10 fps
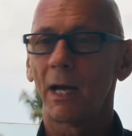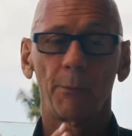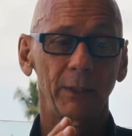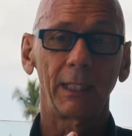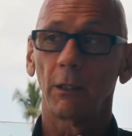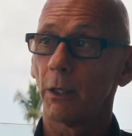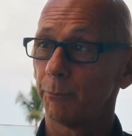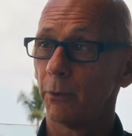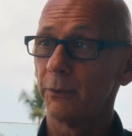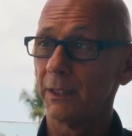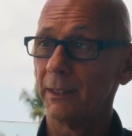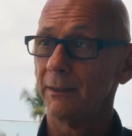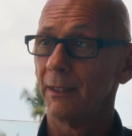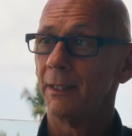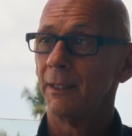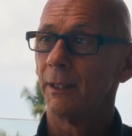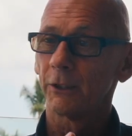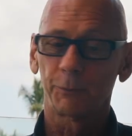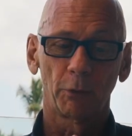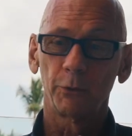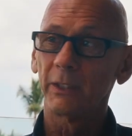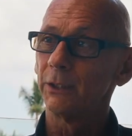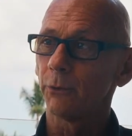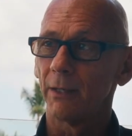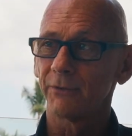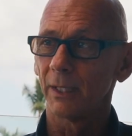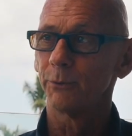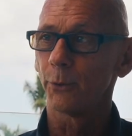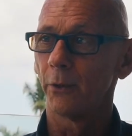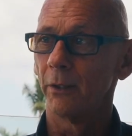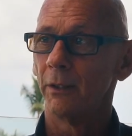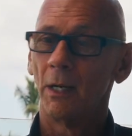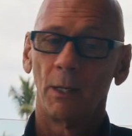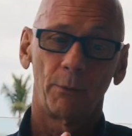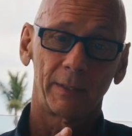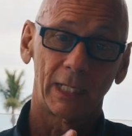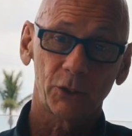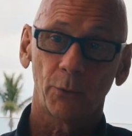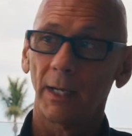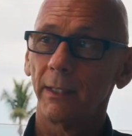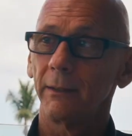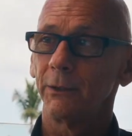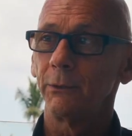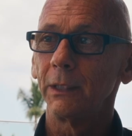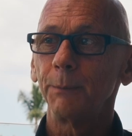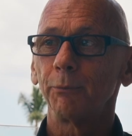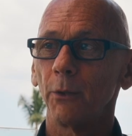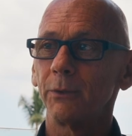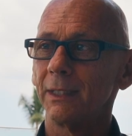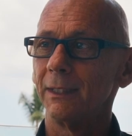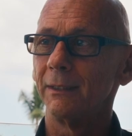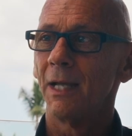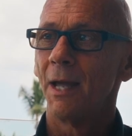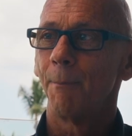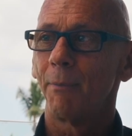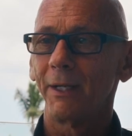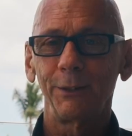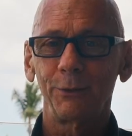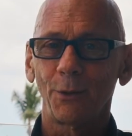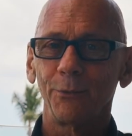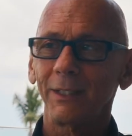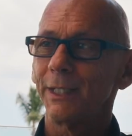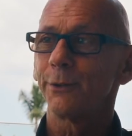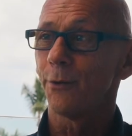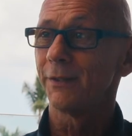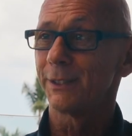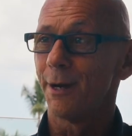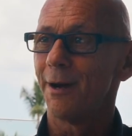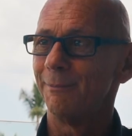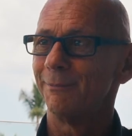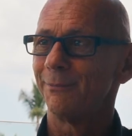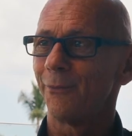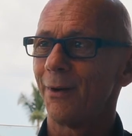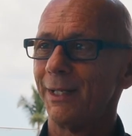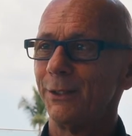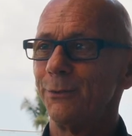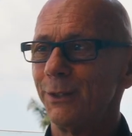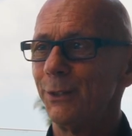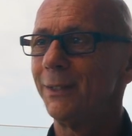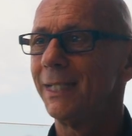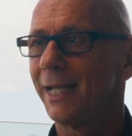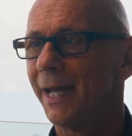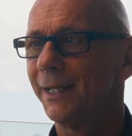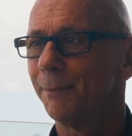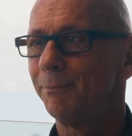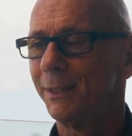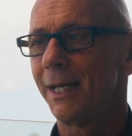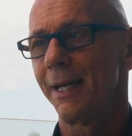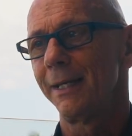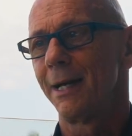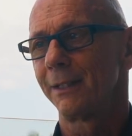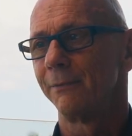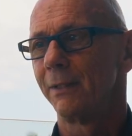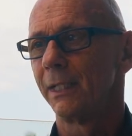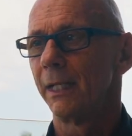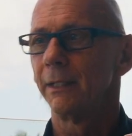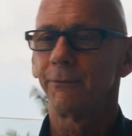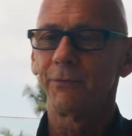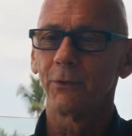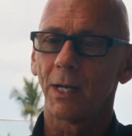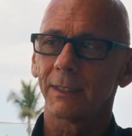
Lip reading: want to eat a lot of protein because protein drives mTOR. Well, that's great. You need protein, but you don't need it all the time, right? You need AMPK activated. And if you're not